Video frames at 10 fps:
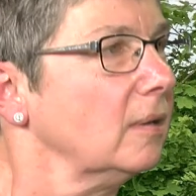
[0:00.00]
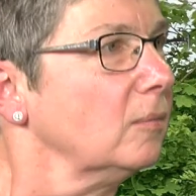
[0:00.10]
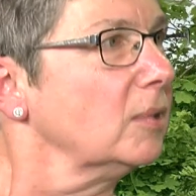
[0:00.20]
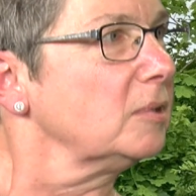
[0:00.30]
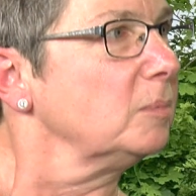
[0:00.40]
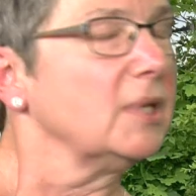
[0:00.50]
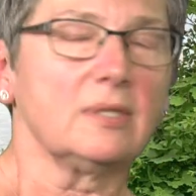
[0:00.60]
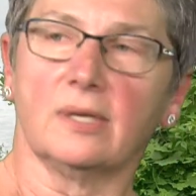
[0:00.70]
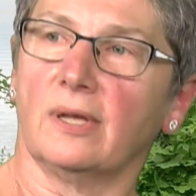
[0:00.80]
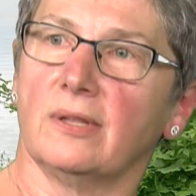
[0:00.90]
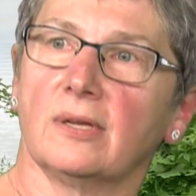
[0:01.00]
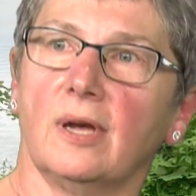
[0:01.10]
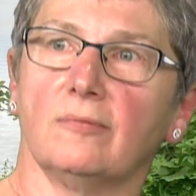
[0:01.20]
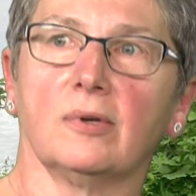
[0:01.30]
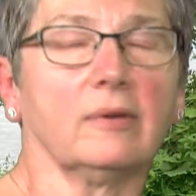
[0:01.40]
what's missing on the
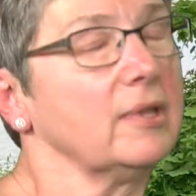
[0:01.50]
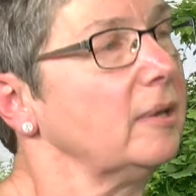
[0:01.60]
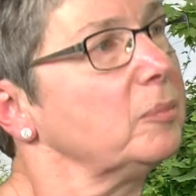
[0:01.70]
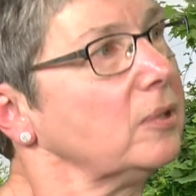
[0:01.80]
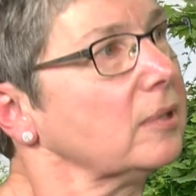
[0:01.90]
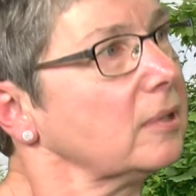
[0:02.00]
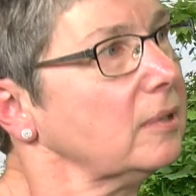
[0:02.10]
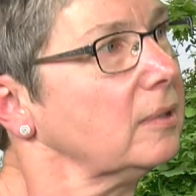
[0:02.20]
cover of that book?